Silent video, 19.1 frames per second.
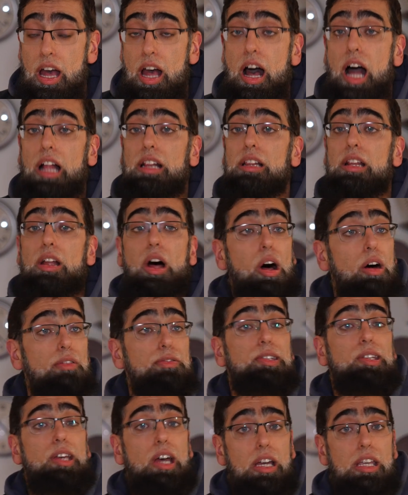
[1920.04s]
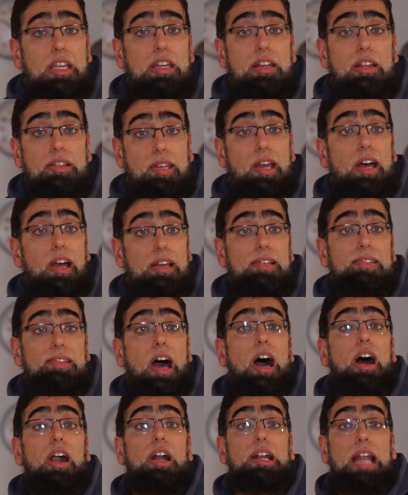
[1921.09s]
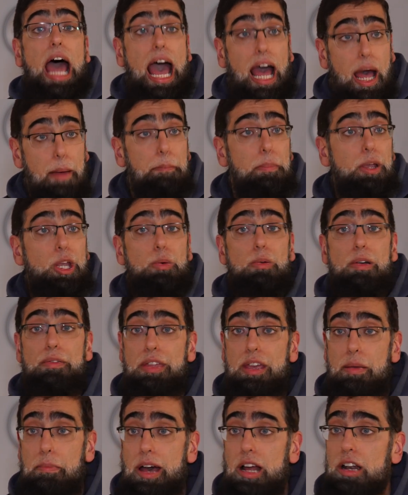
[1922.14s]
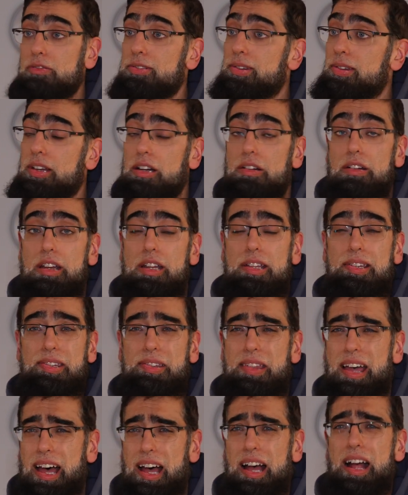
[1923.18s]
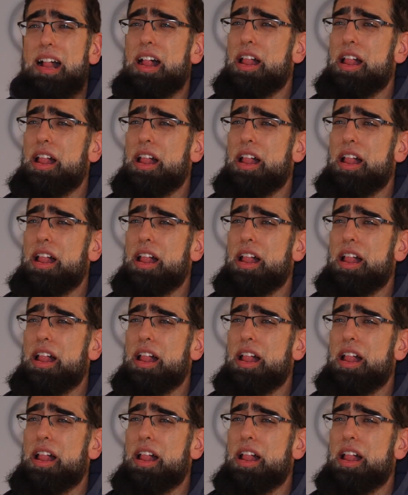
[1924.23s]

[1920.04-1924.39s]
A lot of Turks are unhappy with the amount of Syrians there.